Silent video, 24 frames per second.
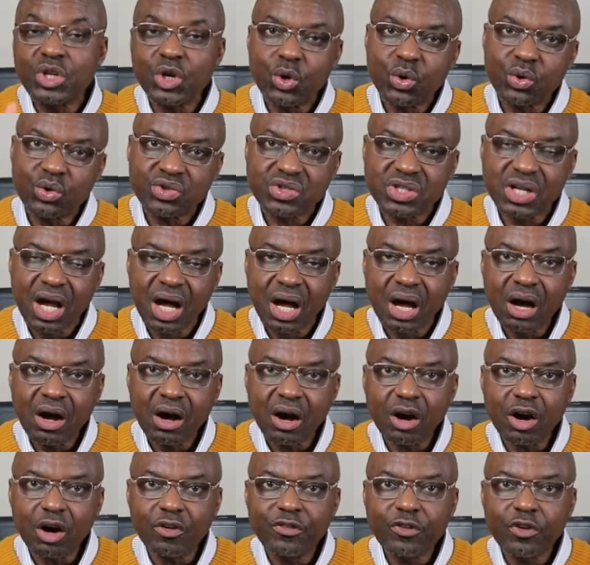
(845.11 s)
dose
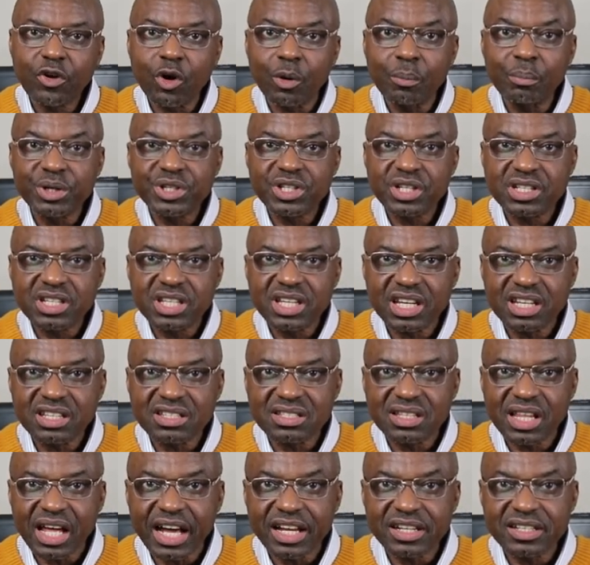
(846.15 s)
of kombucha
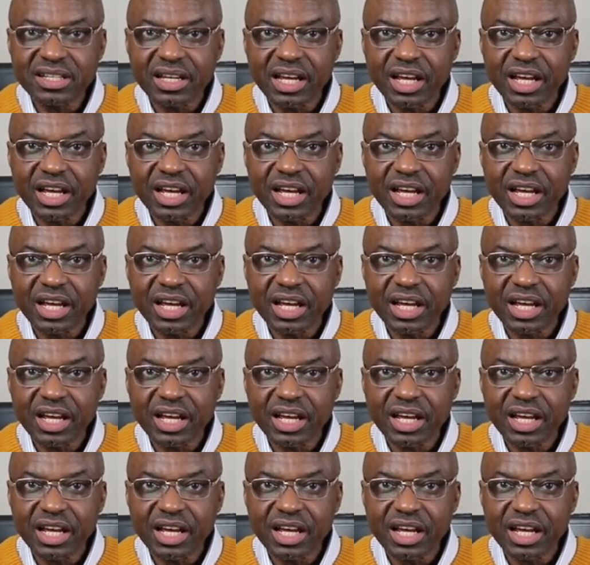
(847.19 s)
teas that